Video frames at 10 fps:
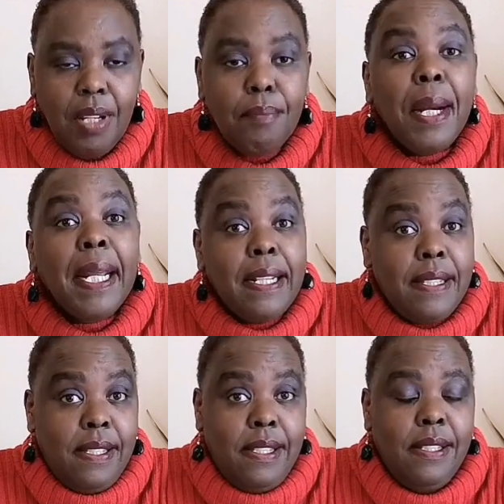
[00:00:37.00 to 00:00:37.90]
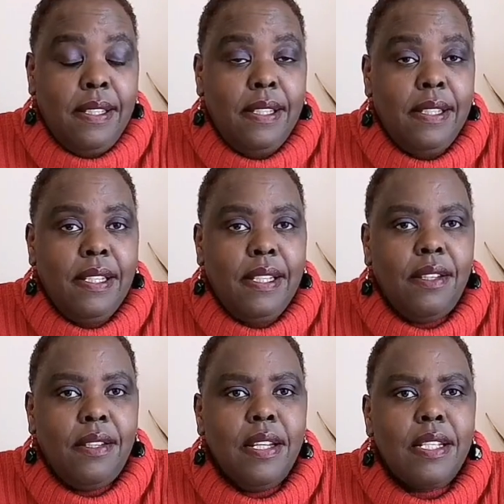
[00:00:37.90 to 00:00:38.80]
breaks?
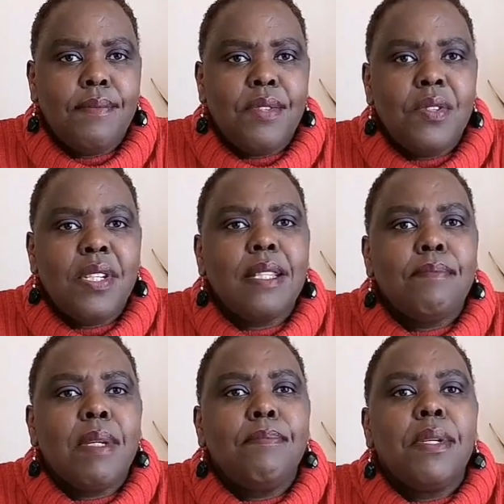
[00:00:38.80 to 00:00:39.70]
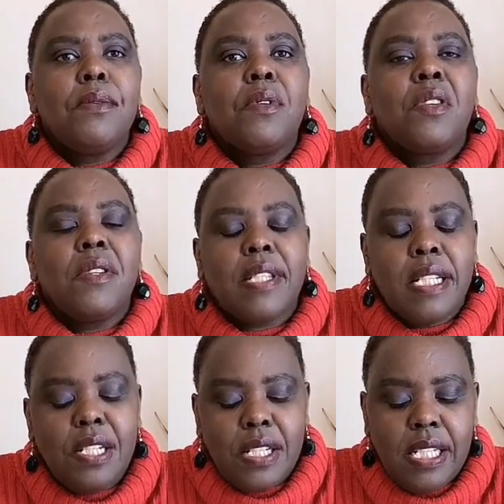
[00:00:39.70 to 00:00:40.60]
There's some students maybe who will
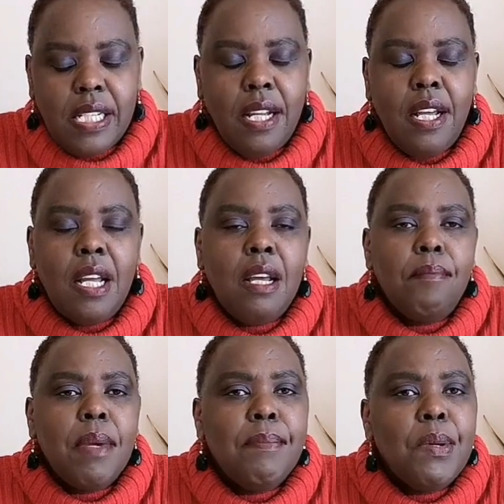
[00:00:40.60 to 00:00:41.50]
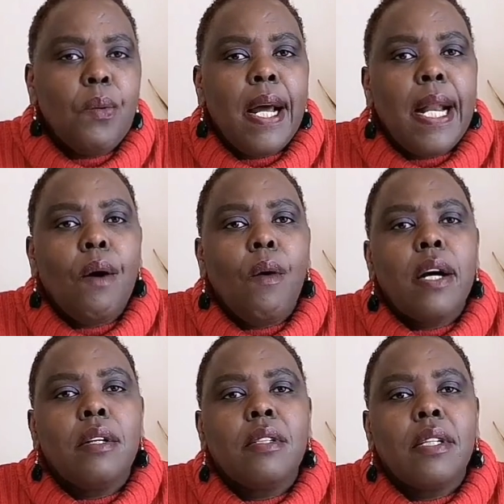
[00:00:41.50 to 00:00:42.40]
concentrate maybe 1
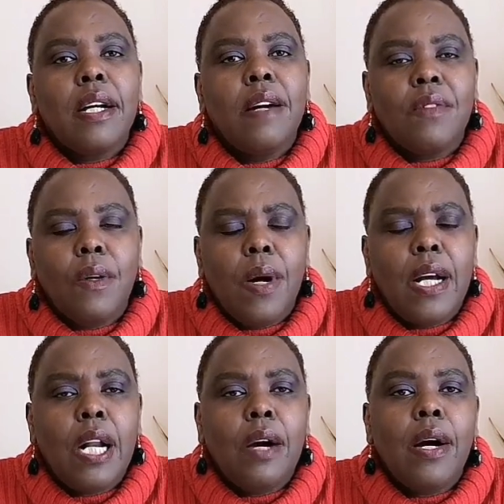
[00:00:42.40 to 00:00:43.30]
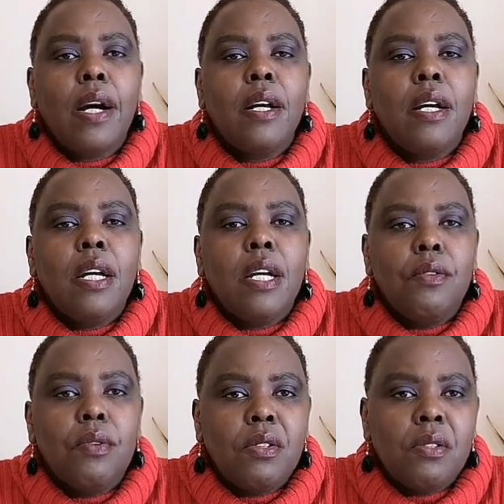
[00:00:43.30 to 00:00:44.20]
hour. After 1 hour, you
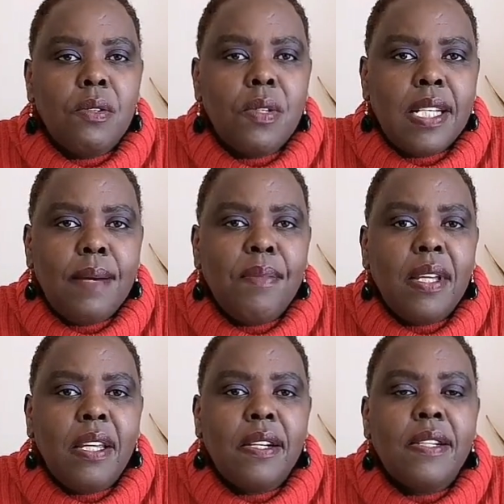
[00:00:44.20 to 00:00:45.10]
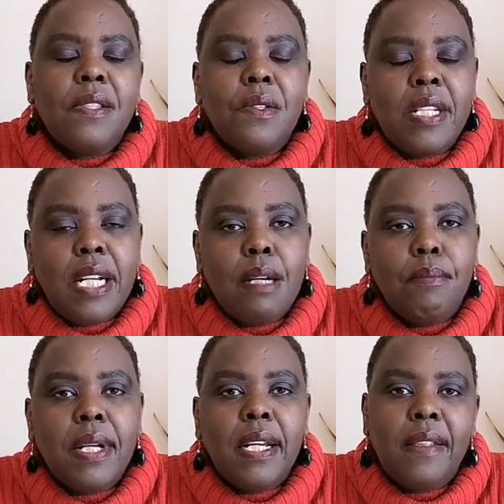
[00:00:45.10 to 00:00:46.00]
want to do something else, to take a
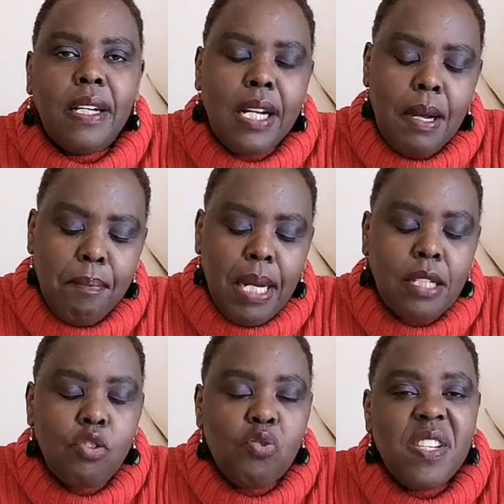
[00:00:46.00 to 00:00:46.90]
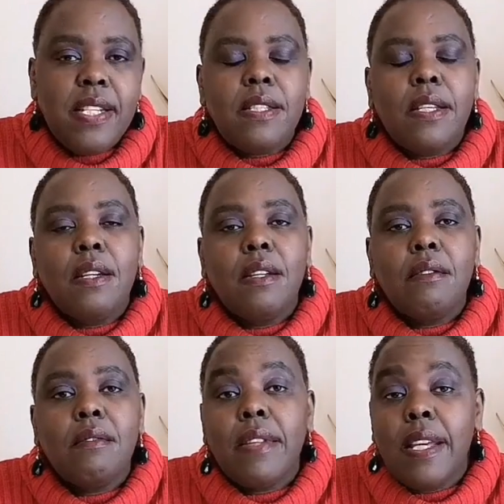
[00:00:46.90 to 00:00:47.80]
break, then come back to it.
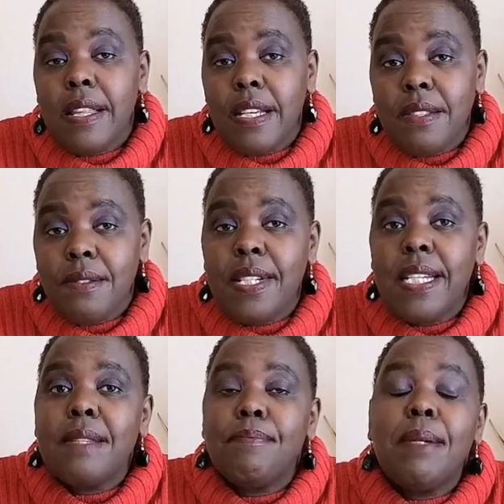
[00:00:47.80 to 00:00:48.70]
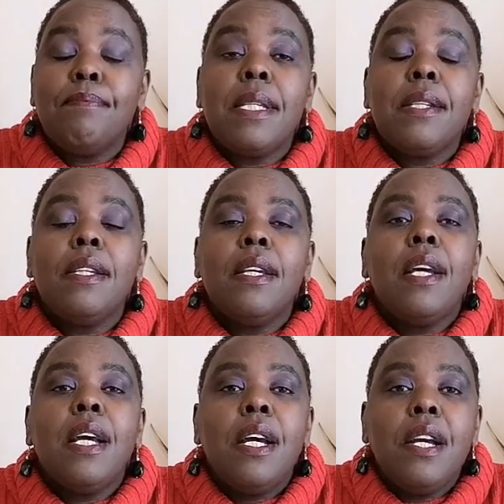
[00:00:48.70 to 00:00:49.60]
The other student maybe
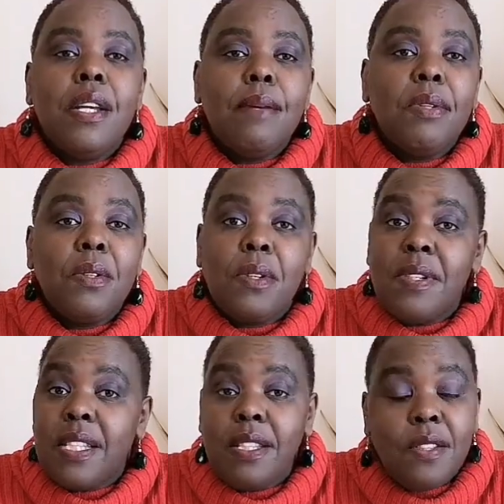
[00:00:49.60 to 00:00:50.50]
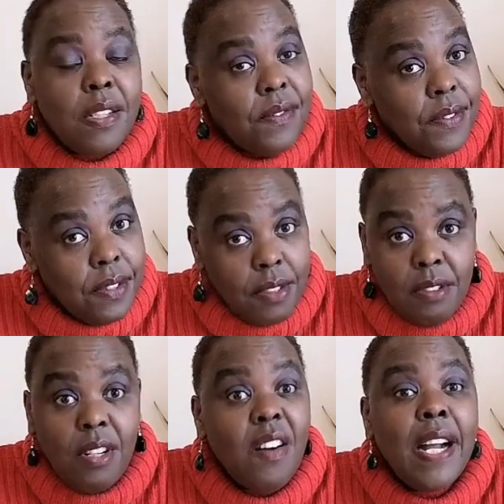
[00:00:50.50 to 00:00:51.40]
you're able to concentrate for
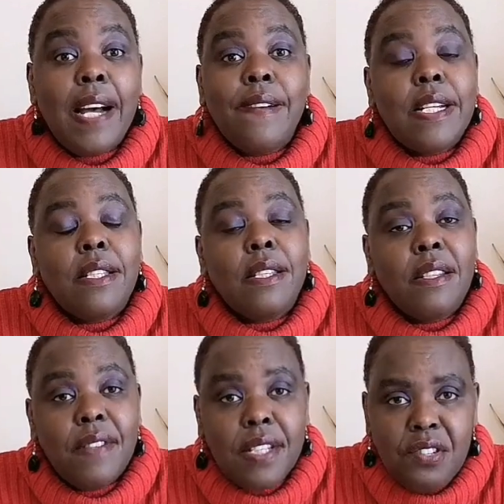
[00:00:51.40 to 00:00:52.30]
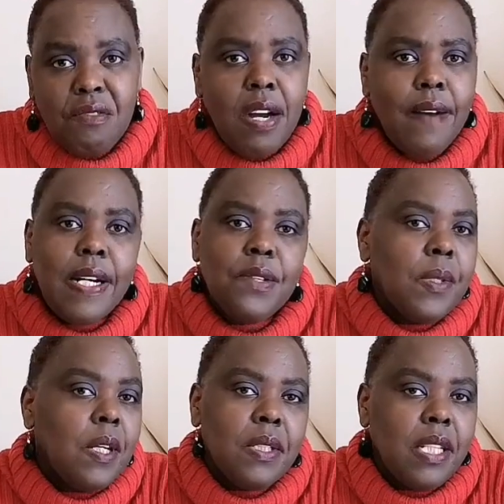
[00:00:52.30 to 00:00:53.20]
long hours, even 2 hours
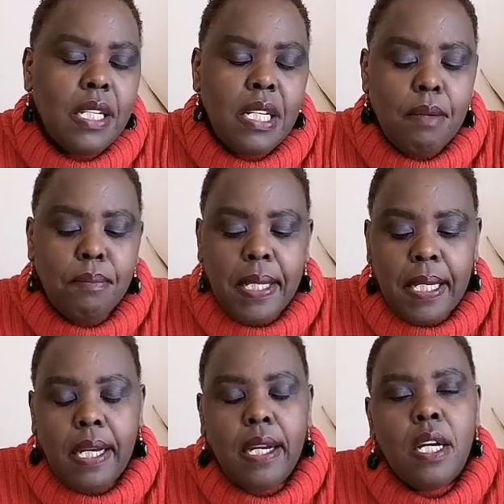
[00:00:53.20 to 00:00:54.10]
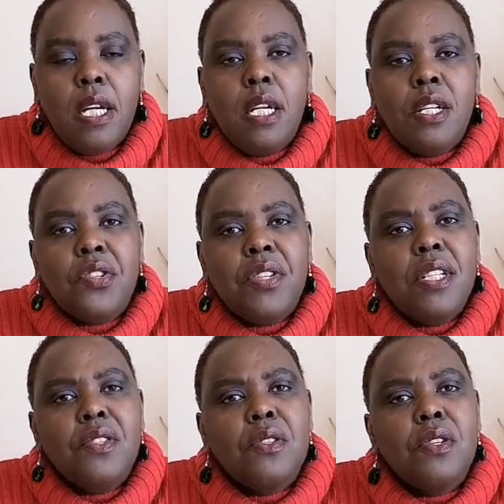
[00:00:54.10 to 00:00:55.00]
without taking a break. So you
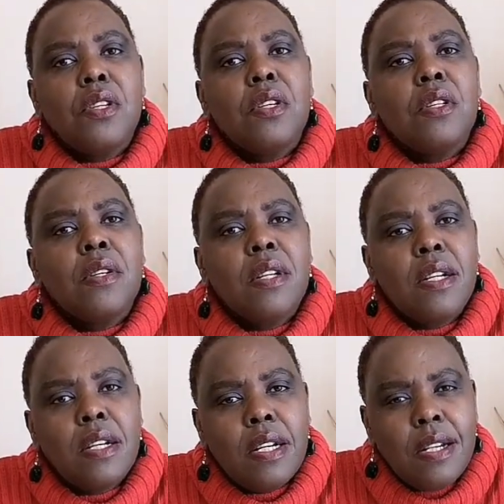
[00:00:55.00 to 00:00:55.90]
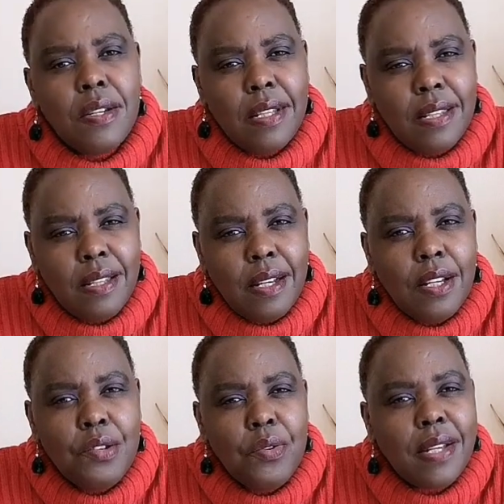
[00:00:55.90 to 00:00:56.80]
need to know
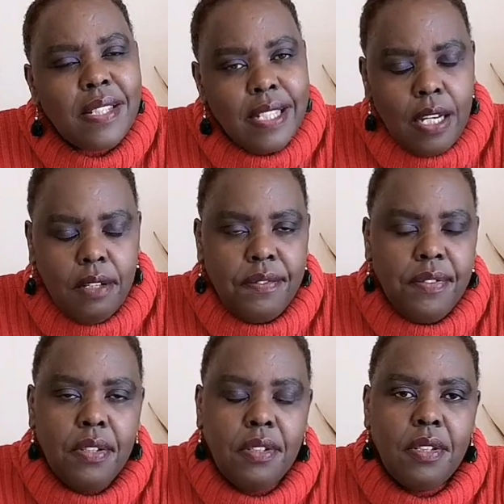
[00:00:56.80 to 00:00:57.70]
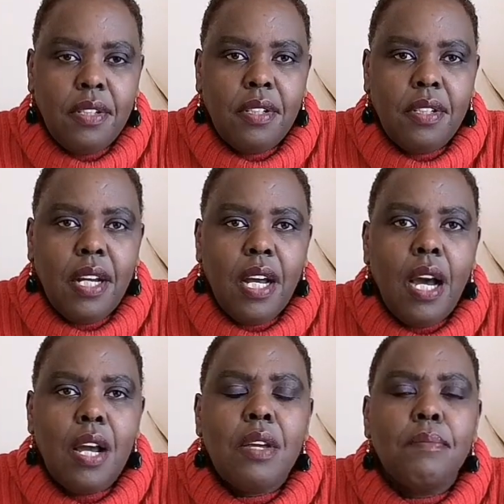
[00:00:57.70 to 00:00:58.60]
yourself.
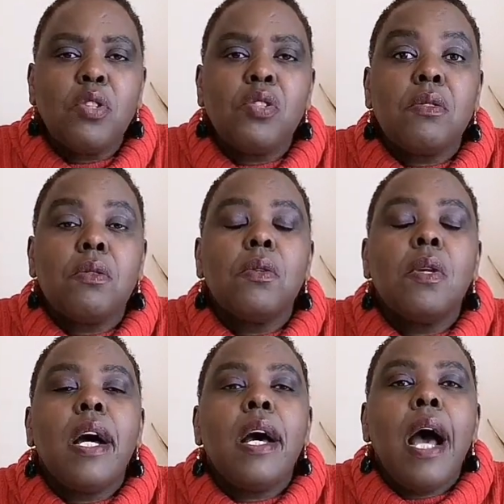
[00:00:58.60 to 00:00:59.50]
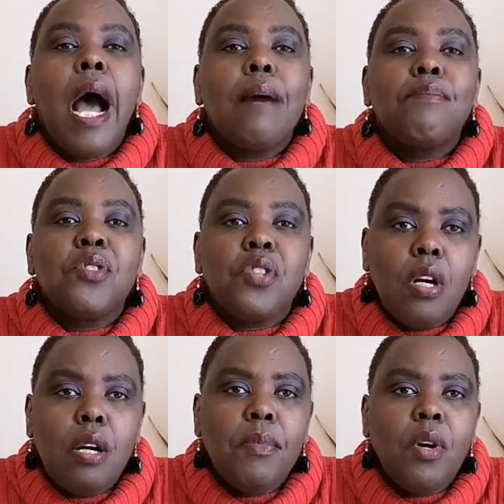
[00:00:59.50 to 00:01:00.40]
Are you able to
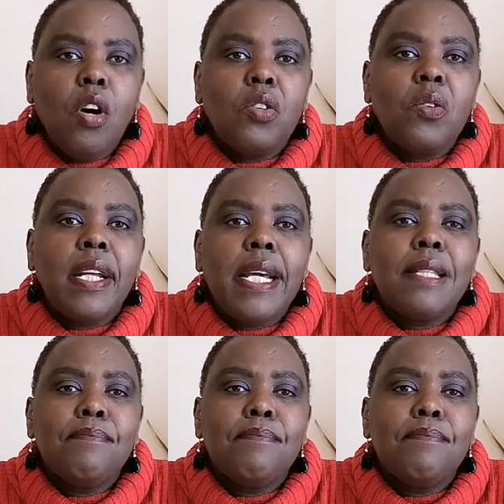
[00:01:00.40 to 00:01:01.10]
absorb or to get